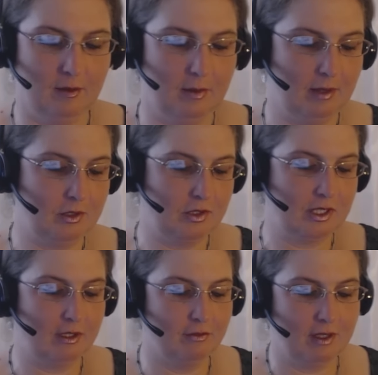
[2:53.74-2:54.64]
Um, I'm
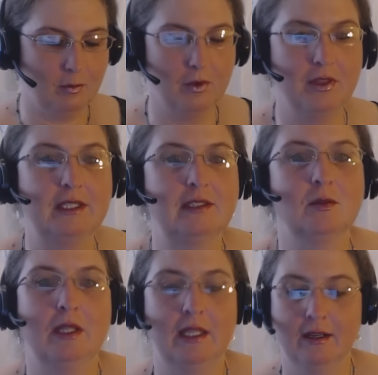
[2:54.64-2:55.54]
just kind of fed up with things
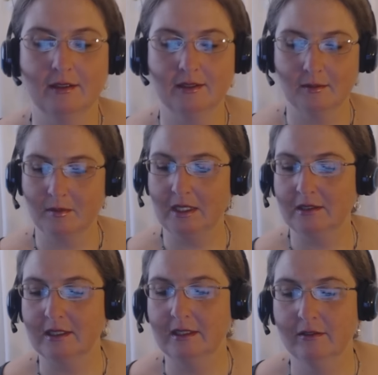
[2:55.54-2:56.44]
the way they are. Something
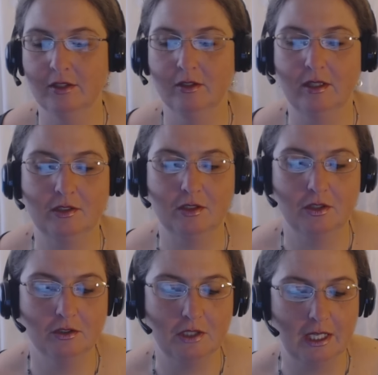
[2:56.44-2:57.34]
has to give here, and
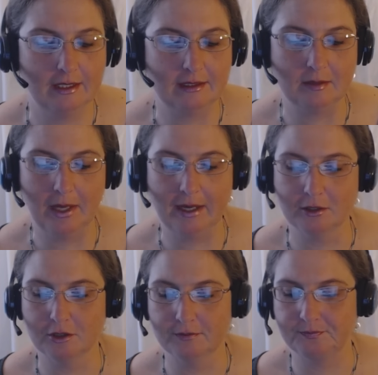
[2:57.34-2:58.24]
so you're taking some
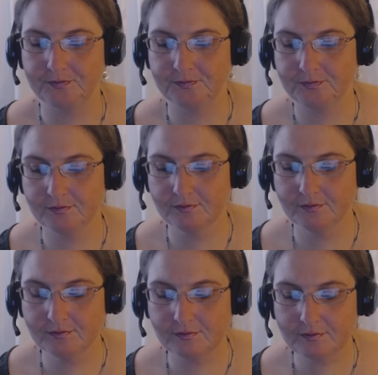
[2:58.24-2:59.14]
action.
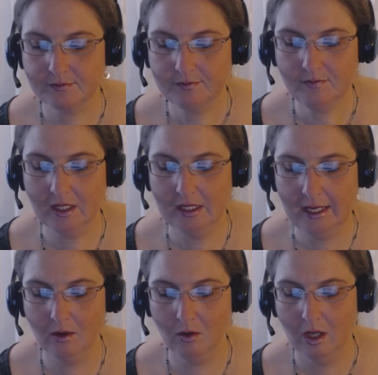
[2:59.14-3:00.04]

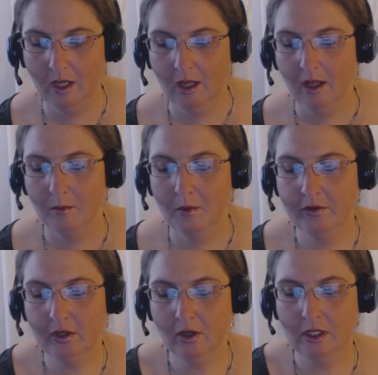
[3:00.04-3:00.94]
Now,
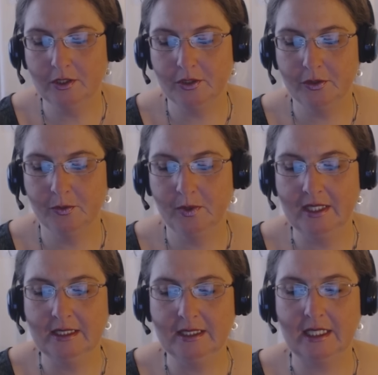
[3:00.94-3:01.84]
moving on to
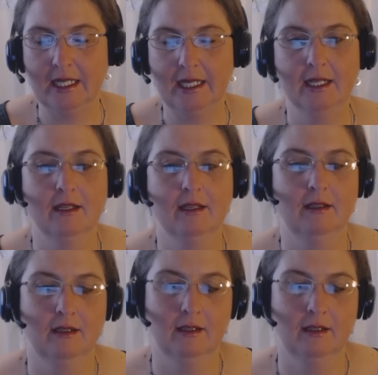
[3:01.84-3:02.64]
Wednesday.